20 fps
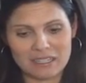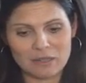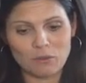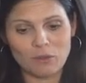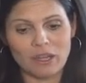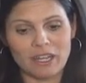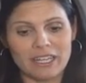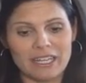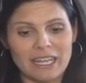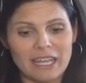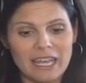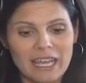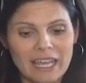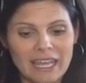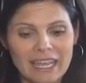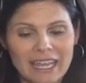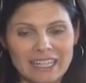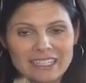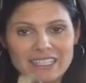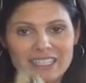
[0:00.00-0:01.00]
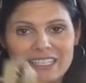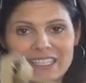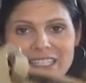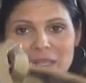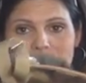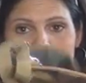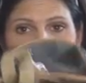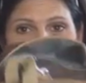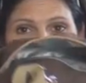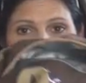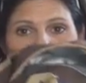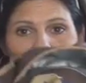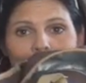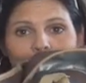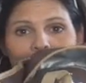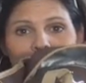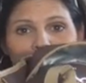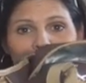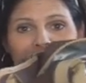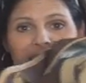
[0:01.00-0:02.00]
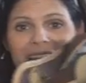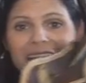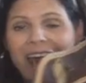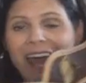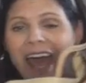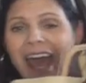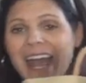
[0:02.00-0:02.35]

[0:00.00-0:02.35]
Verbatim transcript: The one, it's a zipper compartment